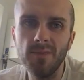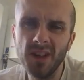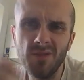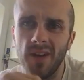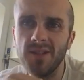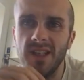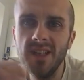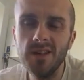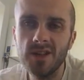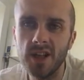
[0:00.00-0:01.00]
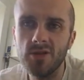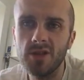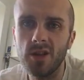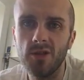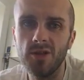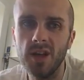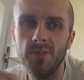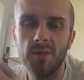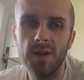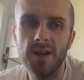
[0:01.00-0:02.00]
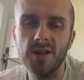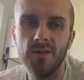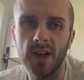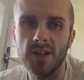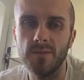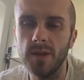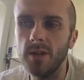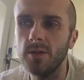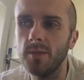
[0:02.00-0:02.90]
I don't have to eat continuously through the day, but it'd be nice to have a nice meal.